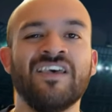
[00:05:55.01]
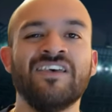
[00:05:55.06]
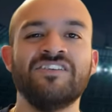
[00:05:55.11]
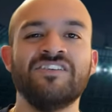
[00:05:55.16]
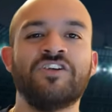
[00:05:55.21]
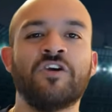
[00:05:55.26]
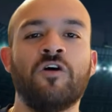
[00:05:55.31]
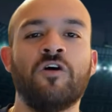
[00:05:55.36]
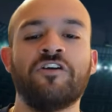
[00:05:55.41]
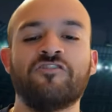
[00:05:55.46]

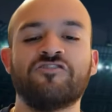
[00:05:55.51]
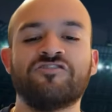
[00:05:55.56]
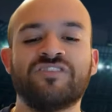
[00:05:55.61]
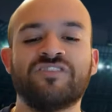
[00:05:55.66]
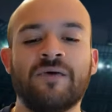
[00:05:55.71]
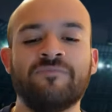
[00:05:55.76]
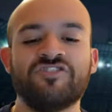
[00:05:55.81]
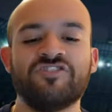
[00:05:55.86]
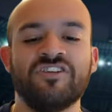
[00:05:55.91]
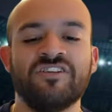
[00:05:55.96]
0
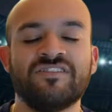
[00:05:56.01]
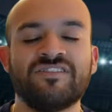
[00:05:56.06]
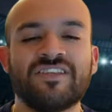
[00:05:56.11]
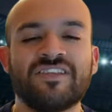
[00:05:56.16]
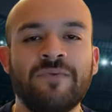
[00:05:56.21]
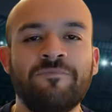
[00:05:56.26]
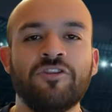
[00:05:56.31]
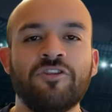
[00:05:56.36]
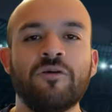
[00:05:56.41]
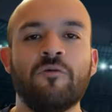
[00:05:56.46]
interceptions,
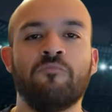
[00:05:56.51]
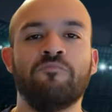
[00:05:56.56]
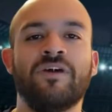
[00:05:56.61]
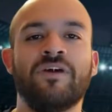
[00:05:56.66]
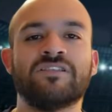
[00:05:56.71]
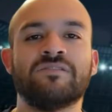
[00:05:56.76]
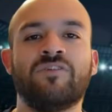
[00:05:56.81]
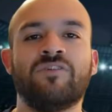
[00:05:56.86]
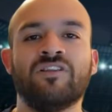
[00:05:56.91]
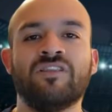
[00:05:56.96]
keeping the
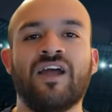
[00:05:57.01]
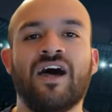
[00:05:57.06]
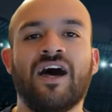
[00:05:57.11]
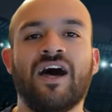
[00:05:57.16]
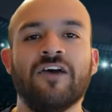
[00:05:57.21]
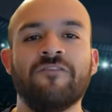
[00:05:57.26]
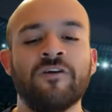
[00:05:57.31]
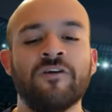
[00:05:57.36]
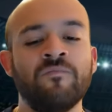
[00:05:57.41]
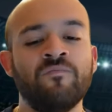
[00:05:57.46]
momentum
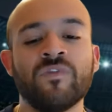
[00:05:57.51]
alive.